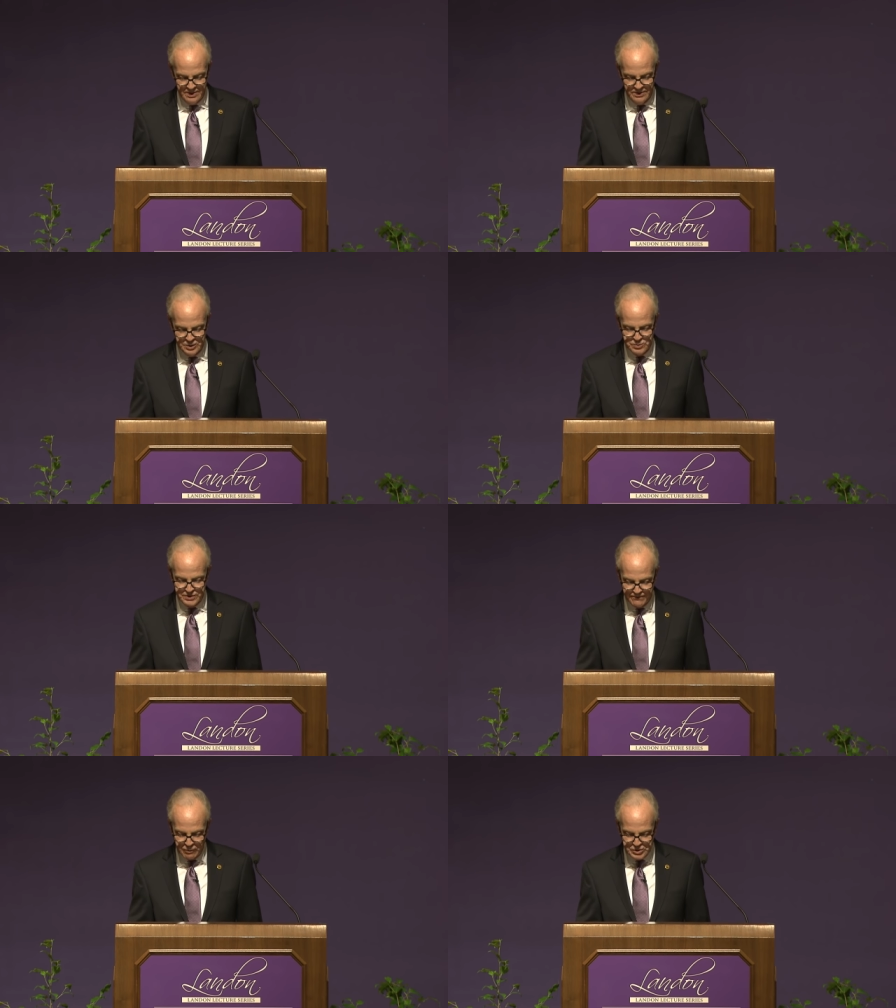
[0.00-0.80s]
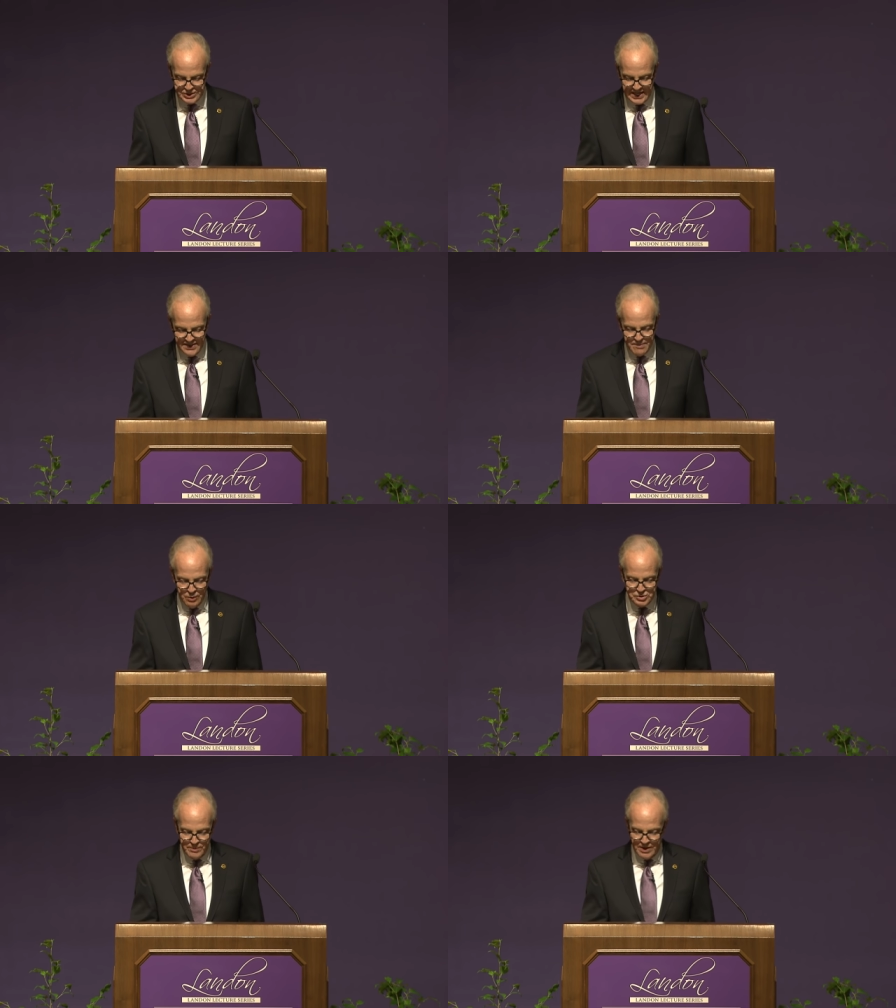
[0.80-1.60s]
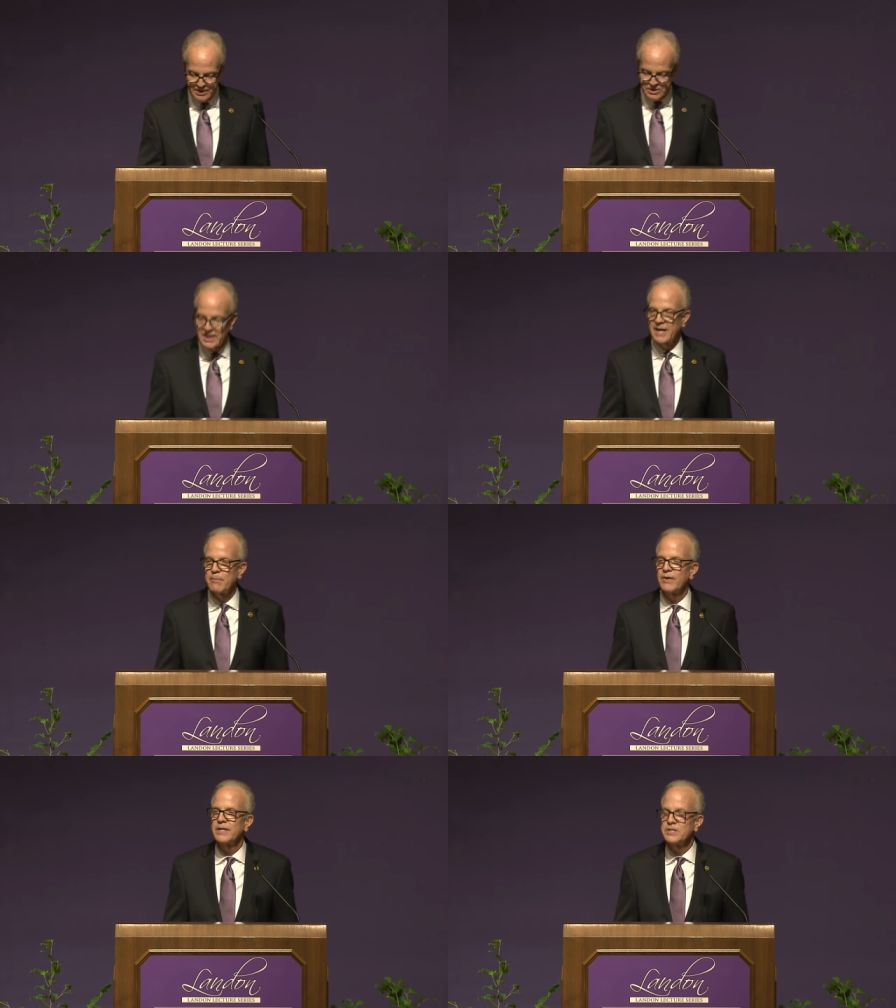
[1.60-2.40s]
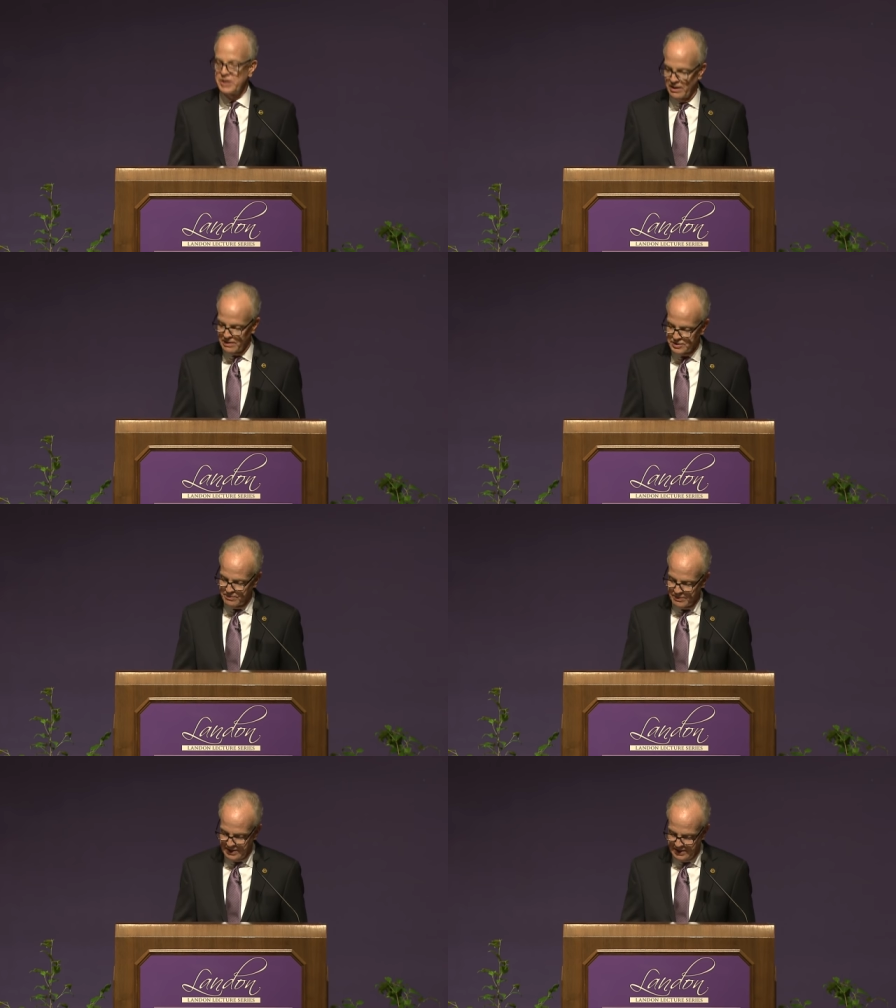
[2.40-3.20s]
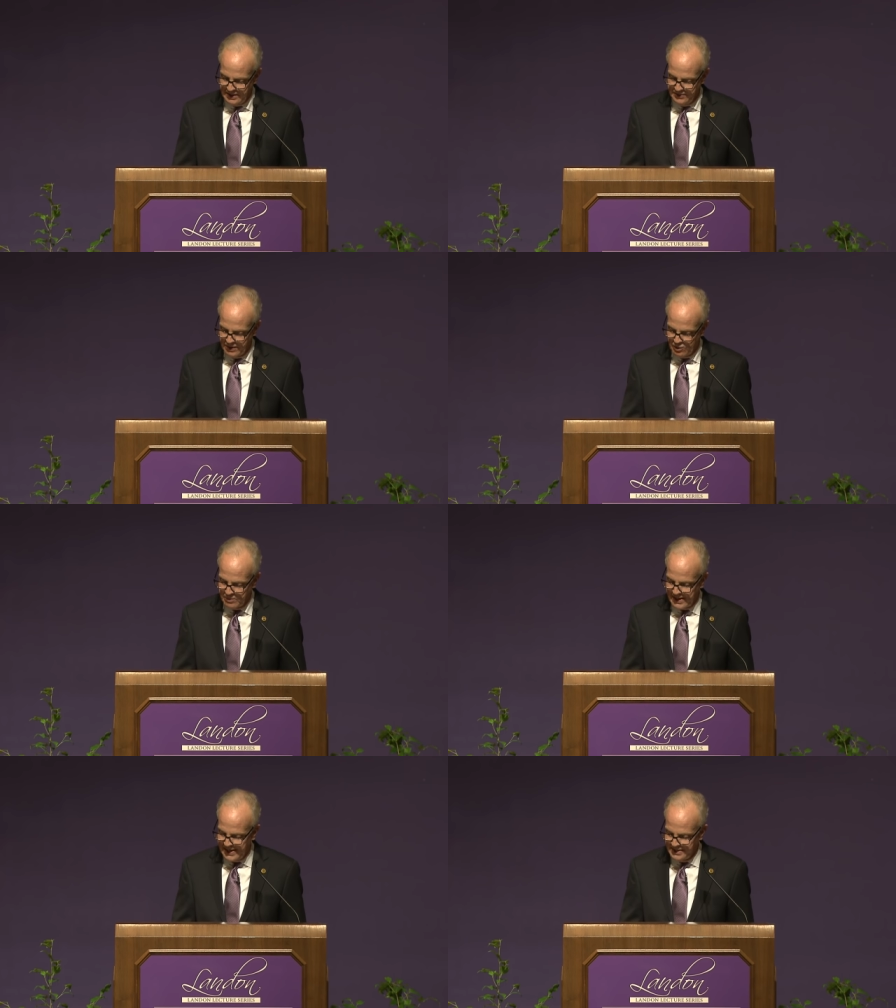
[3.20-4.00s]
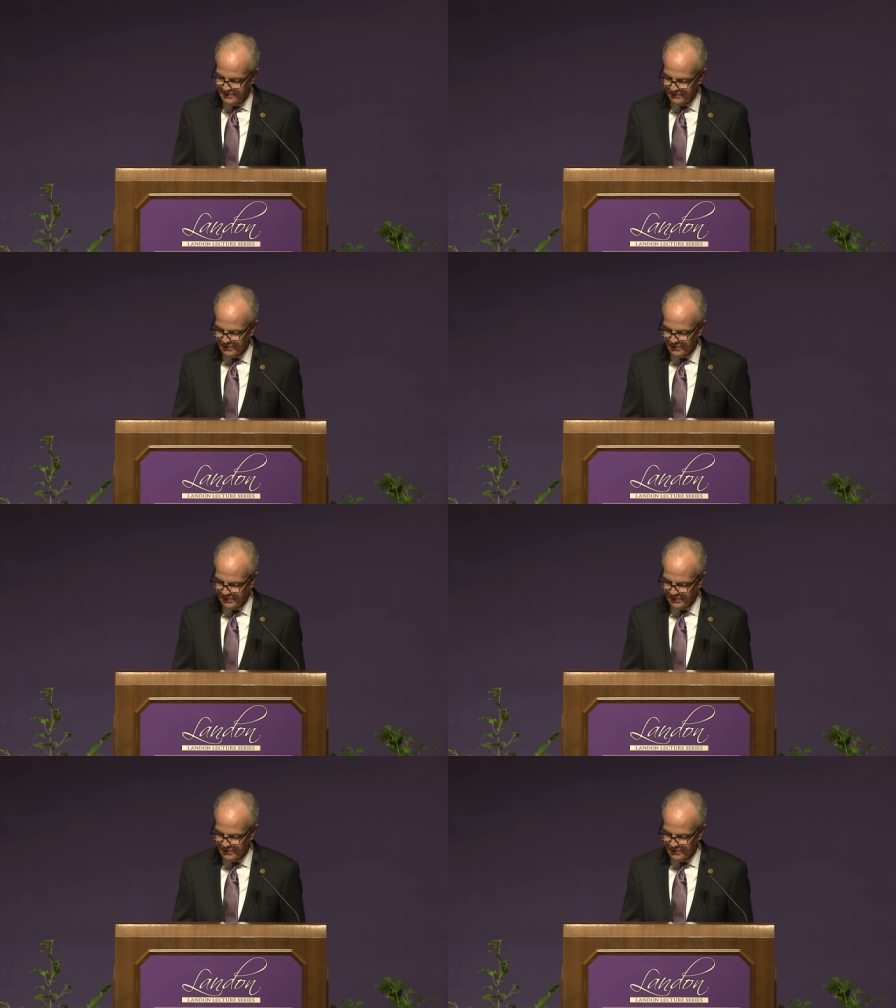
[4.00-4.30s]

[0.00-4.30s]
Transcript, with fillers: This was the first day that most Americans contemplated terrorism in the homeland